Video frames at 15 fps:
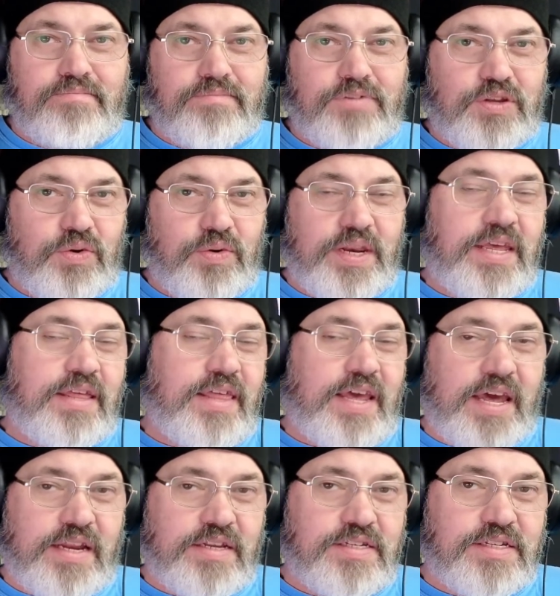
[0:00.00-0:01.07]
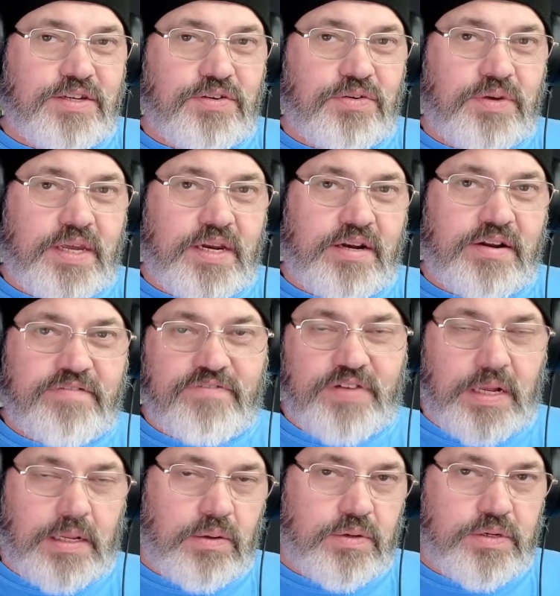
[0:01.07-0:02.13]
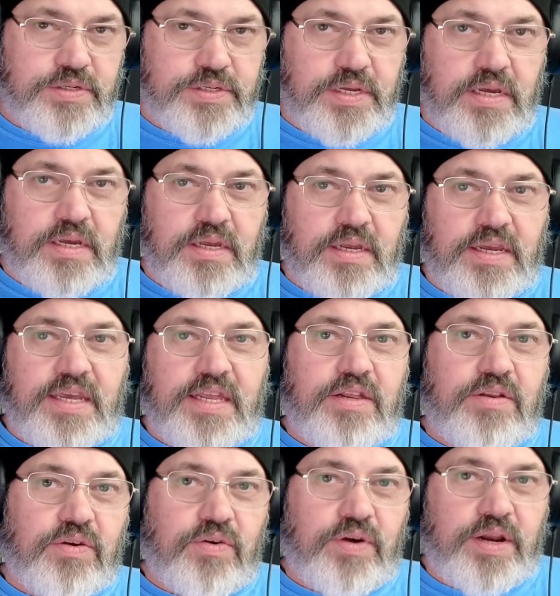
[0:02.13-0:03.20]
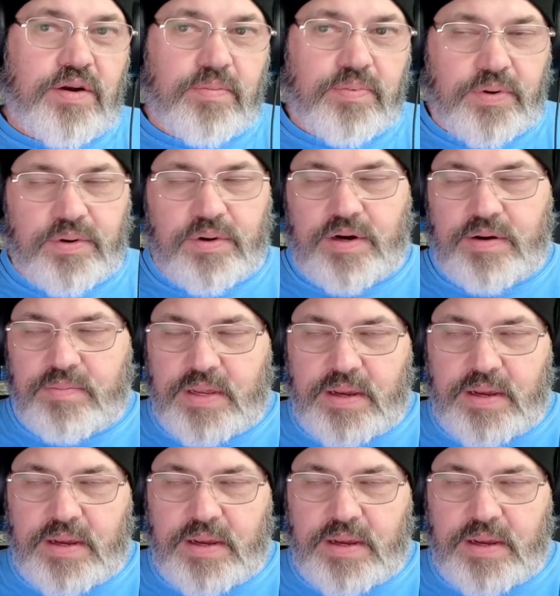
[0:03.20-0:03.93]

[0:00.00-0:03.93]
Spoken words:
do any of that until you get enough followers and get in the creator program.